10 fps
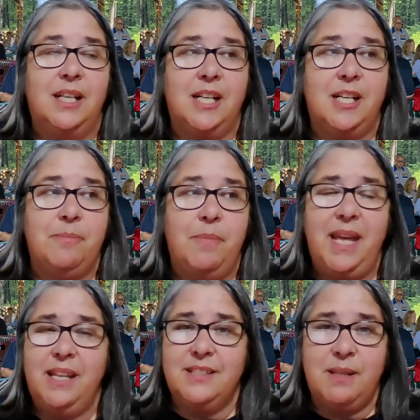
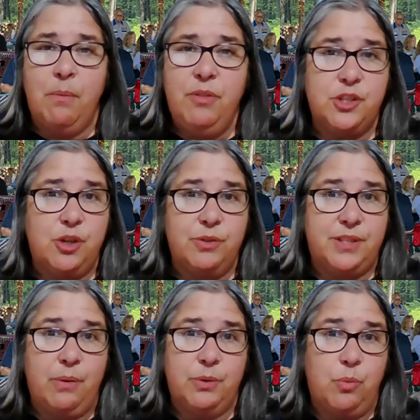and some of the
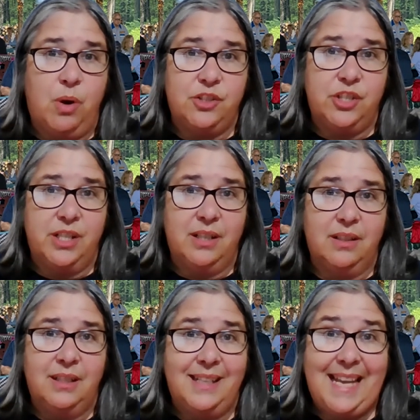shows I was
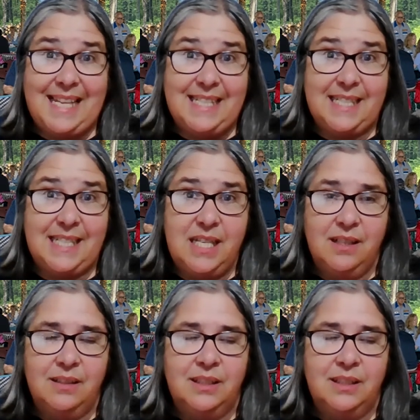watching ended.